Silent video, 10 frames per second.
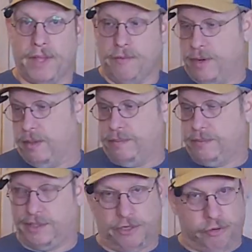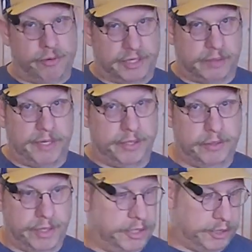Well, 2 because I made
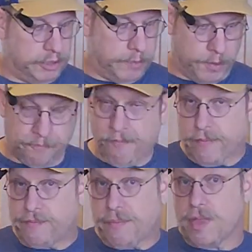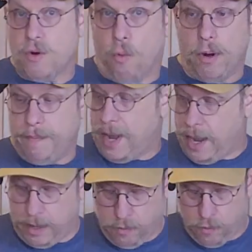2 dishes, but 1
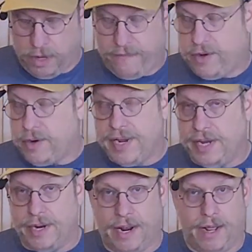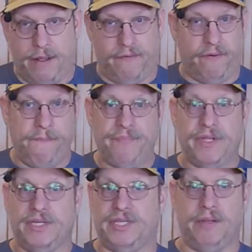pot and whatever you're eating it out of.
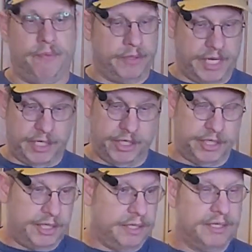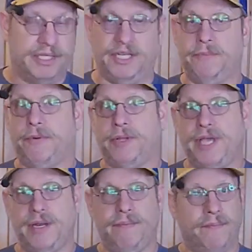Simple dishes, simple
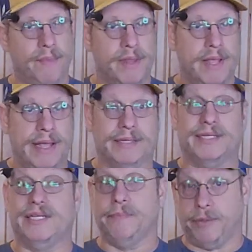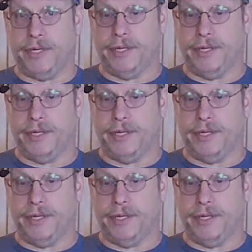eating, and simply